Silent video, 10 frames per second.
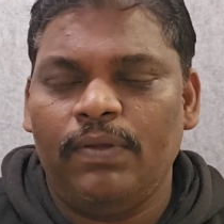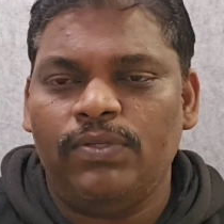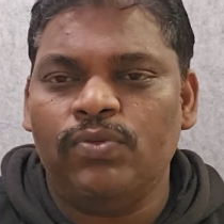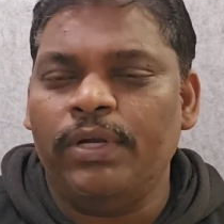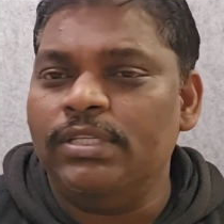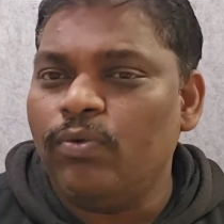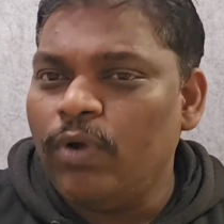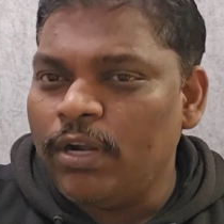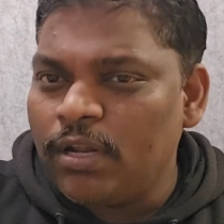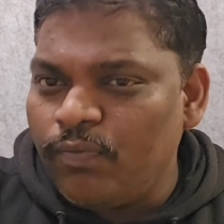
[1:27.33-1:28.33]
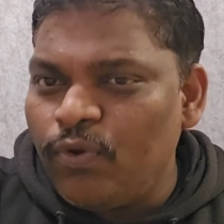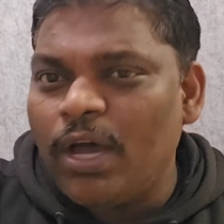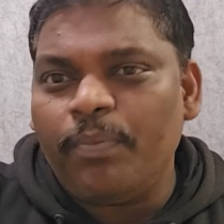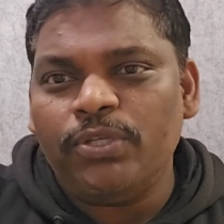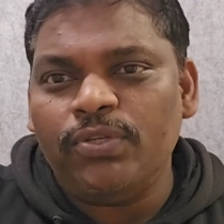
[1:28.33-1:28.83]
So it is a wonderful
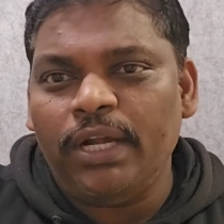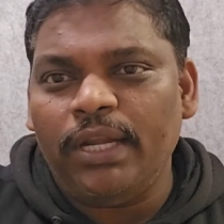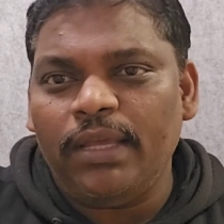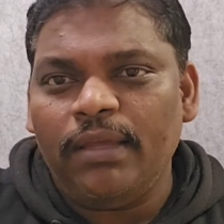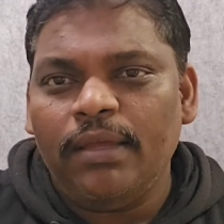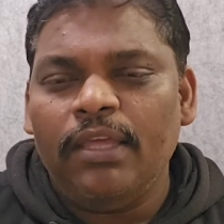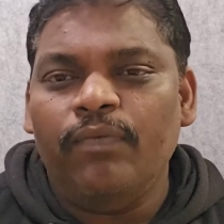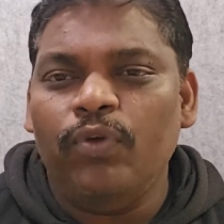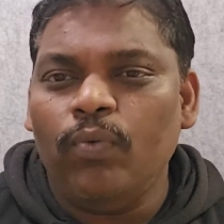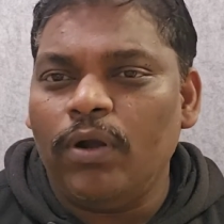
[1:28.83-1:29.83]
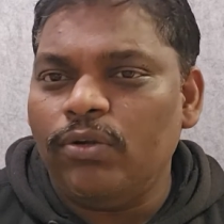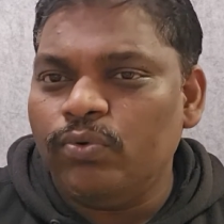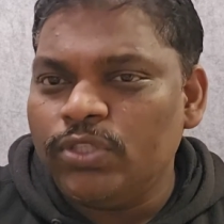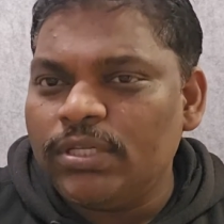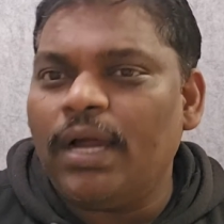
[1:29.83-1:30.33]
opportunity. If you want
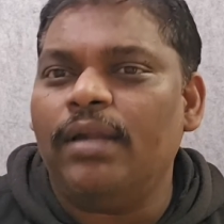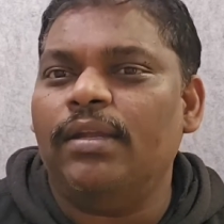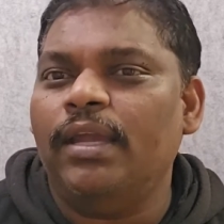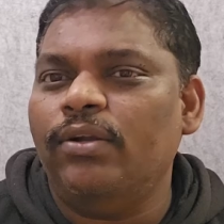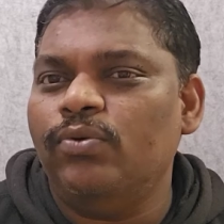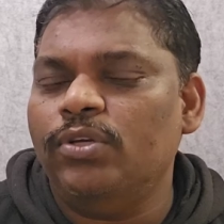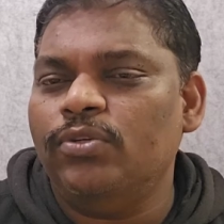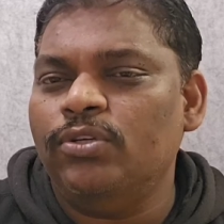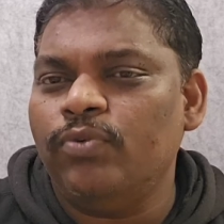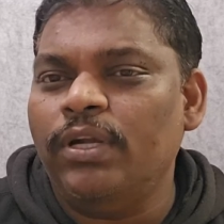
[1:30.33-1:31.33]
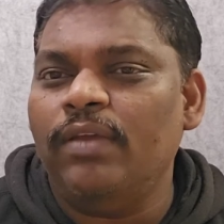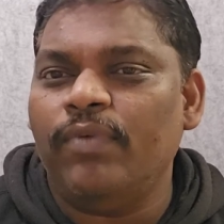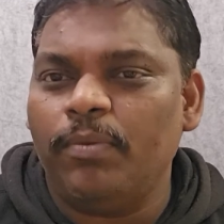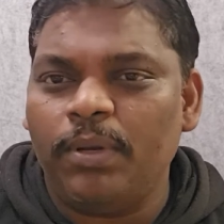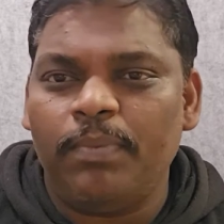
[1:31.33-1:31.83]
to start GATE
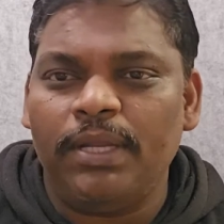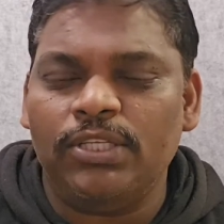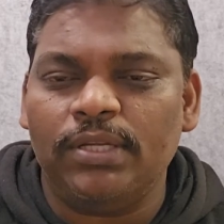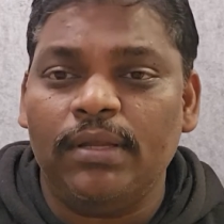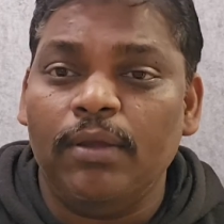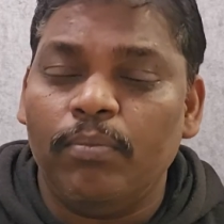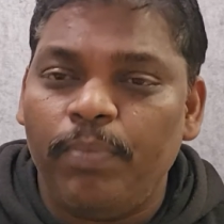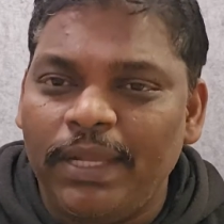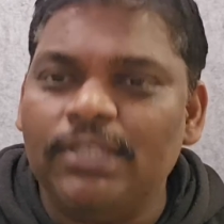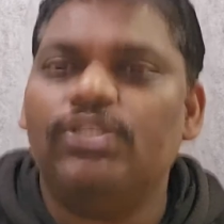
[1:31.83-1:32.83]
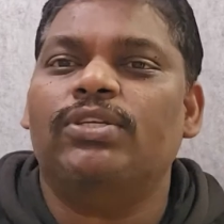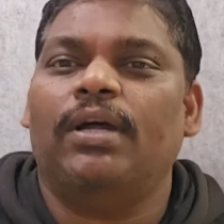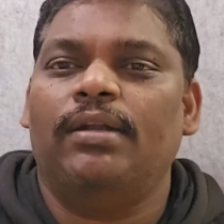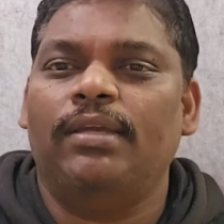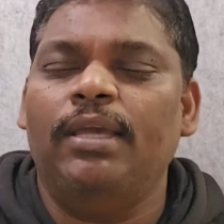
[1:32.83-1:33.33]
2025 preparation, please
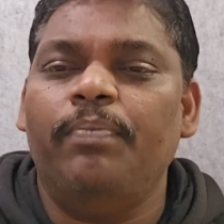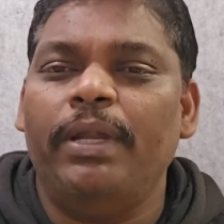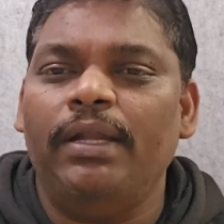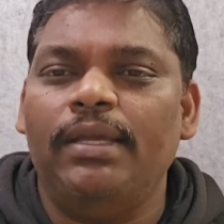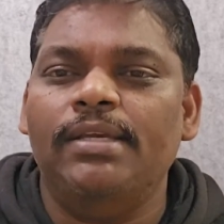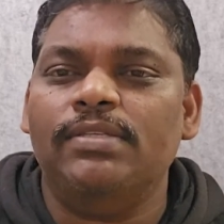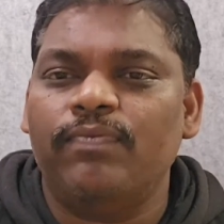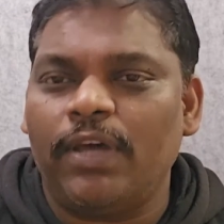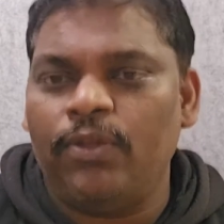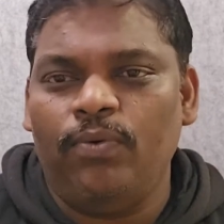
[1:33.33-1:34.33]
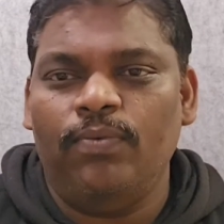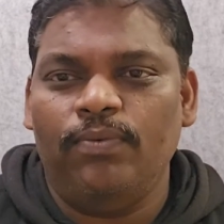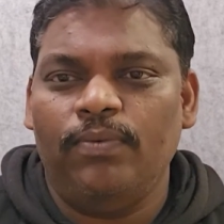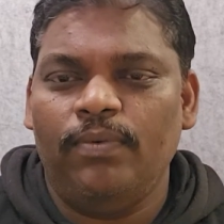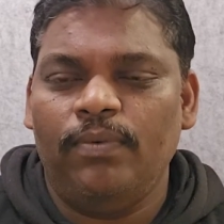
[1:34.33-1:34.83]
start. EPT is for you.
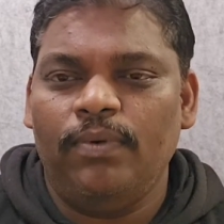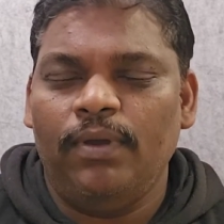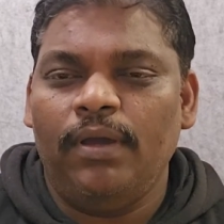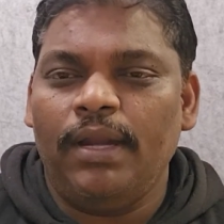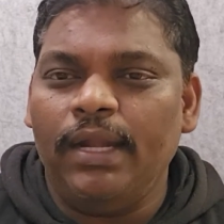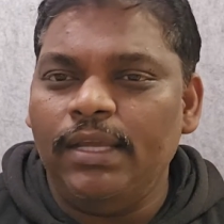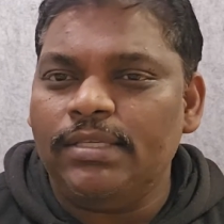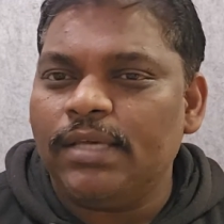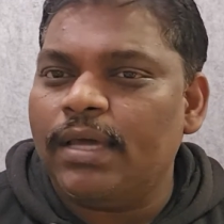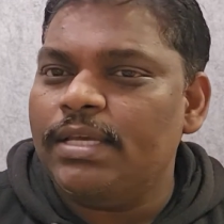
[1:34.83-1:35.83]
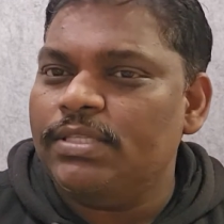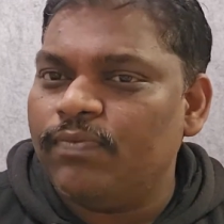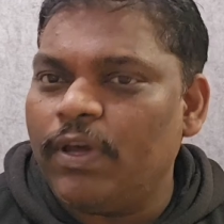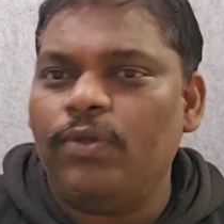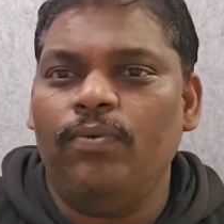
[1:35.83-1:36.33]
Ready SAR is
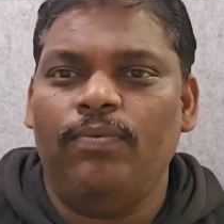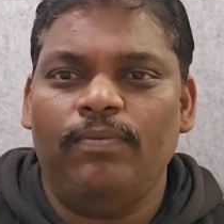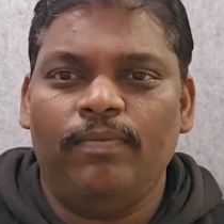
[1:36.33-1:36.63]
for you.